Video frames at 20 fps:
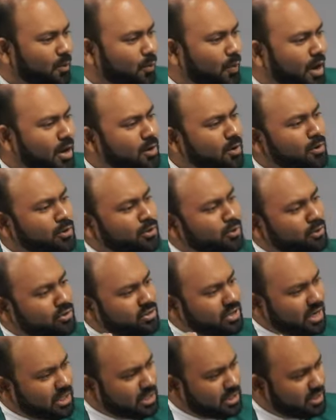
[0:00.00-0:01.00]
Why don't you
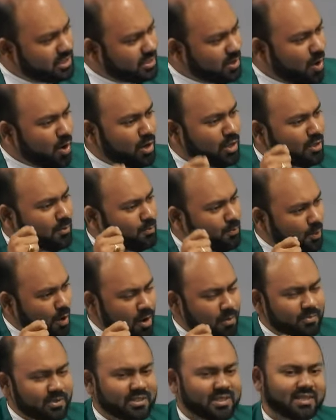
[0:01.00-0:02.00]
trust on the
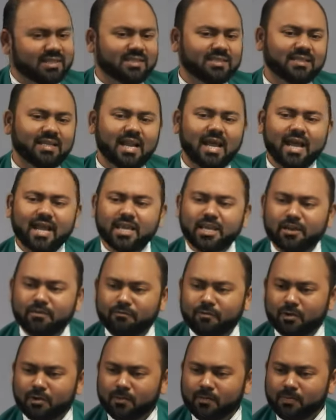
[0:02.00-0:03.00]
promises that I
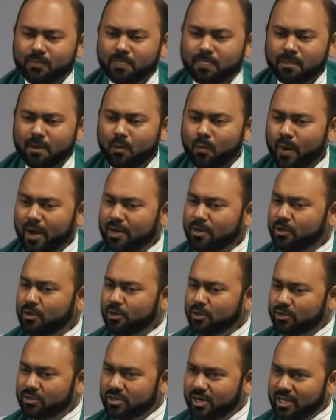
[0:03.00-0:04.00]
give you? Why
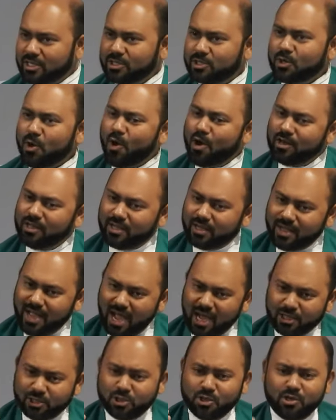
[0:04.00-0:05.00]
don't you trust on the
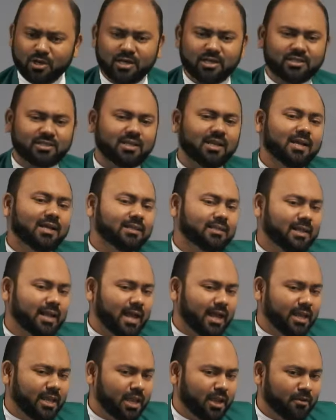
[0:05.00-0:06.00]
assurance that
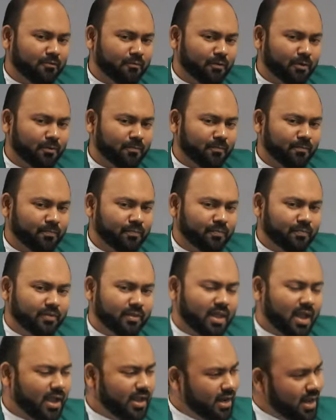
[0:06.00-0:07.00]
I give you?
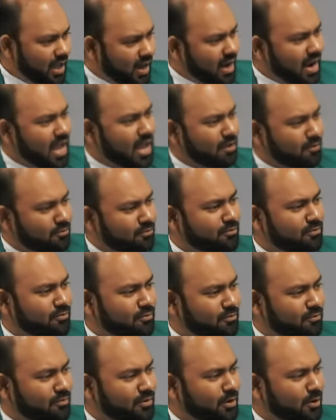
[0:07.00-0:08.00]
Now, in our life,
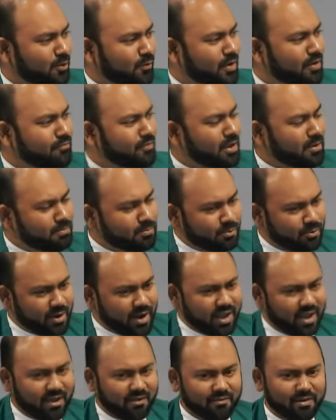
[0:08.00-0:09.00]
when we
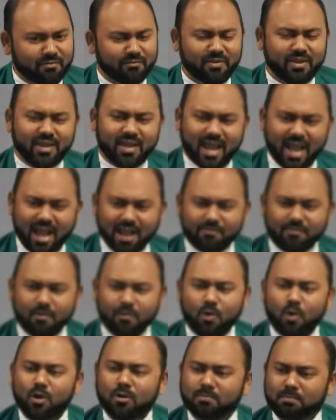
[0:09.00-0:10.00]
pray, when we have
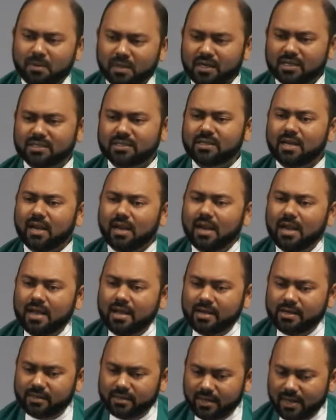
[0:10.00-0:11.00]
our own personal
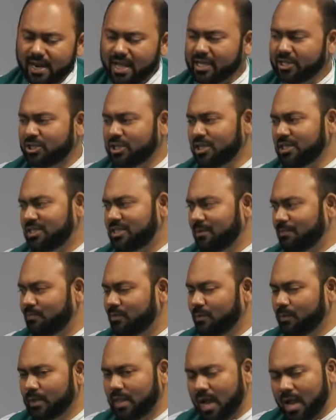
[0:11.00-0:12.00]

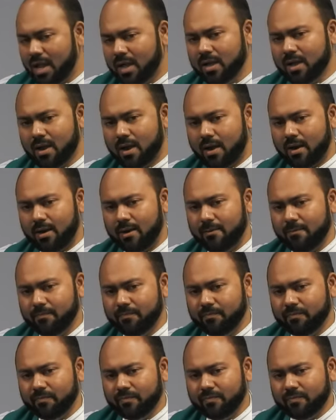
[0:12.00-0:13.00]
relationship with our
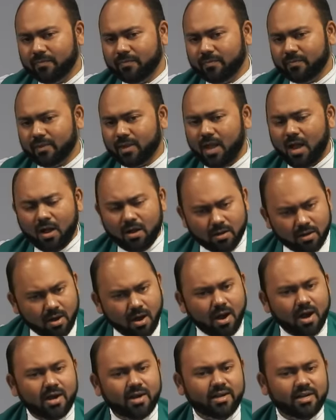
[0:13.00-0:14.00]

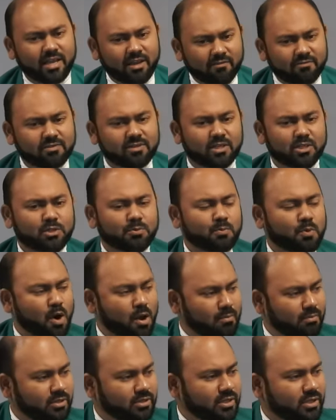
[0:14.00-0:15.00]
God gives us
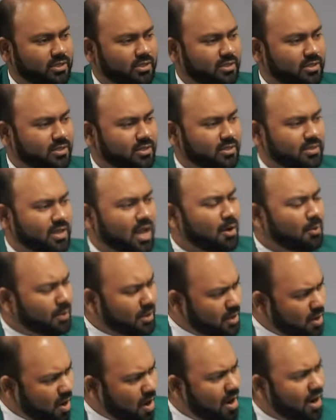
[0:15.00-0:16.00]
promises.
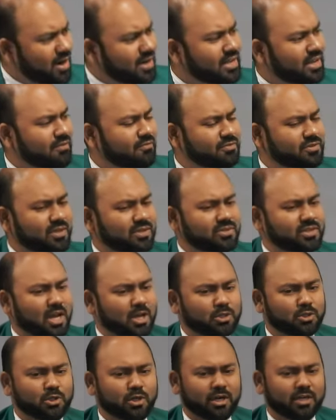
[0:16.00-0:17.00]
Our God gives us
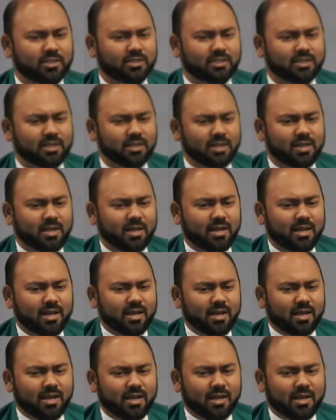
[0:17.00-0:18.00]
assurance.
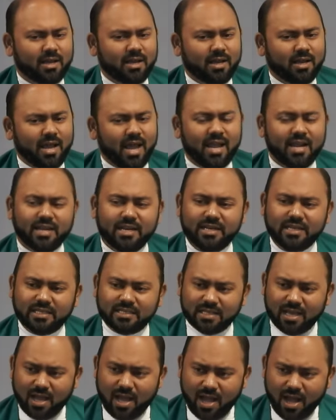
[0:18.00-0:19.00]
And it
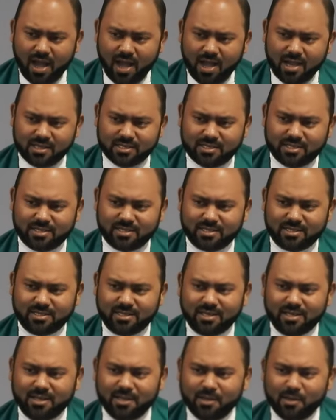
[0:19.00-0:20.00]
is us
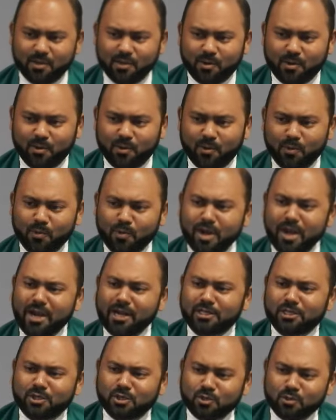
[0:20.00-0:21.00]
who
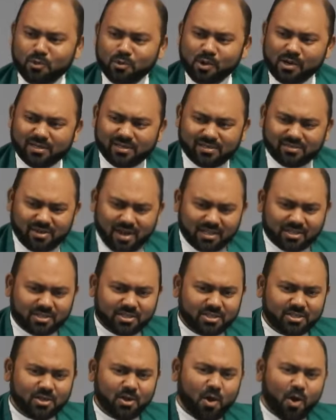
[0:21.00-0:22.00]
needs to
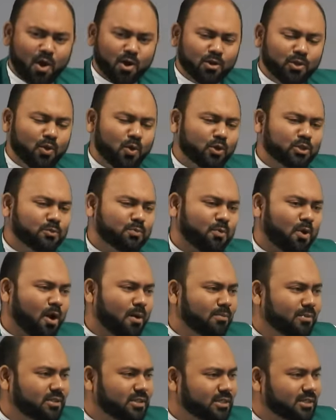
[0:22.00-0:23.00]
trust on those
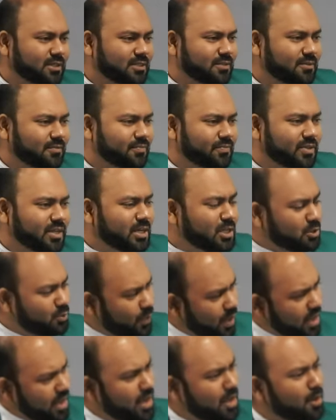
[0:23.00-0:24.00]
promises. It is
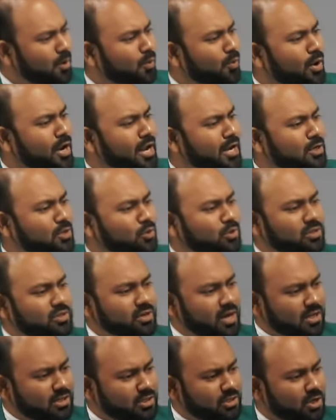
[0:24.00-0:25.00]
we who need to
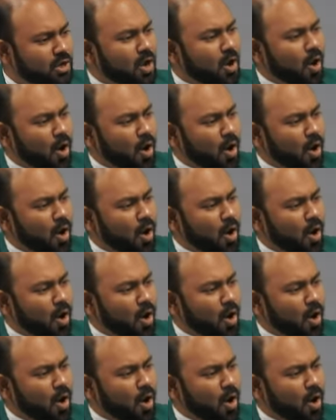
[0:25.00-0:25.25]
trust